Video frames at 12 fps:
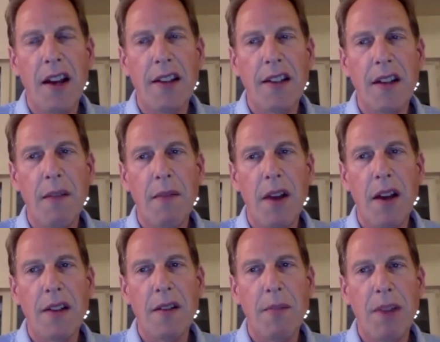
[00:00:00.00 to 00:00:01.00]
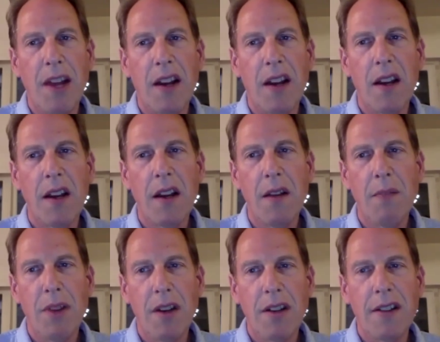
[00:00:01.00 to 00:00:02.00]
that as a Black
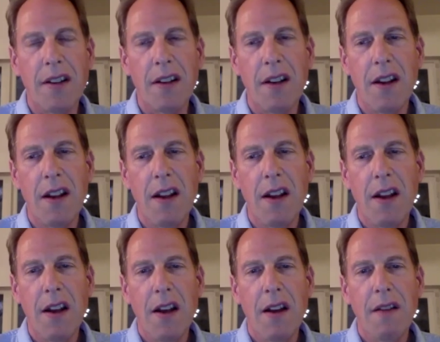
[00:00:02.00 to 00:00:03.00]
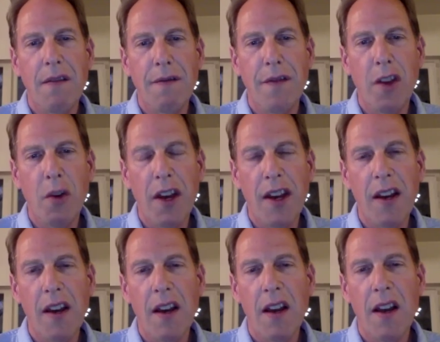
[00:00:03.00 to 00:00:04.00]
person,
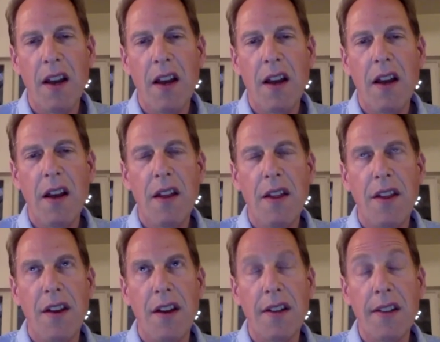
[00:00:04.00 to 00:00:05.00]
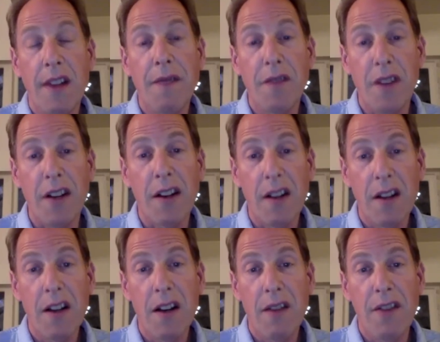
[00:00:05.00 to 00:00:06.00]
viewing the suffering
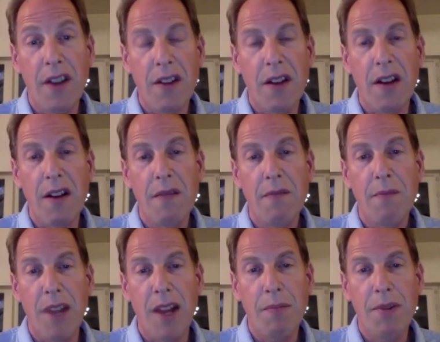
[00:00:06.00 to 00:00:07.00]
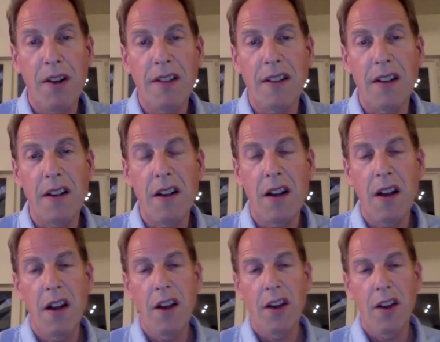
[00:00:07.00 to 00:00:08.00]
of another Black person,
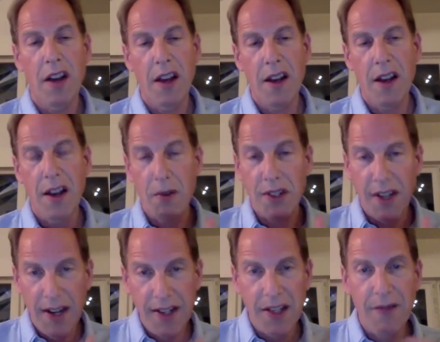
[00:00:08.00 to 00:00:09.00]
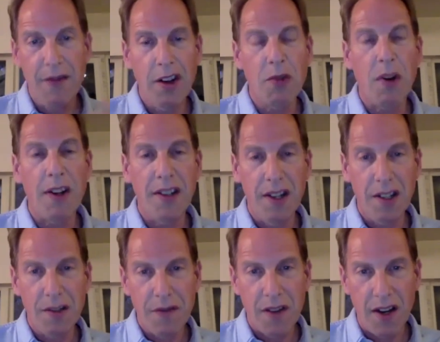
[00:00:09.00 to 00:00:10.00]
it was easy for you to
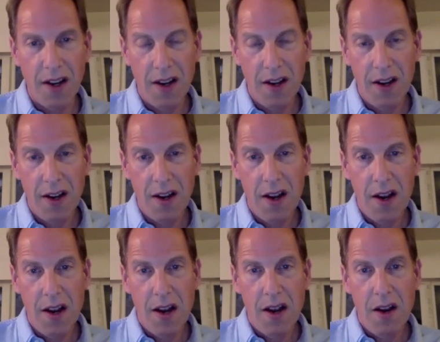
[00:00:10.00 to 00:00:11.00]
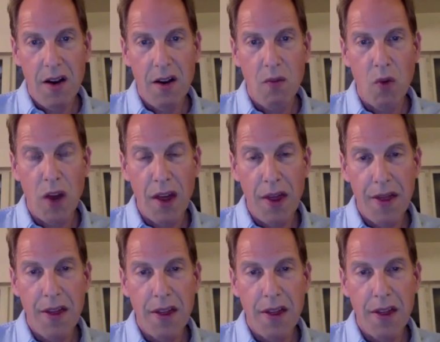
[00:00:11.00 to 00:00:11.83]
identify with...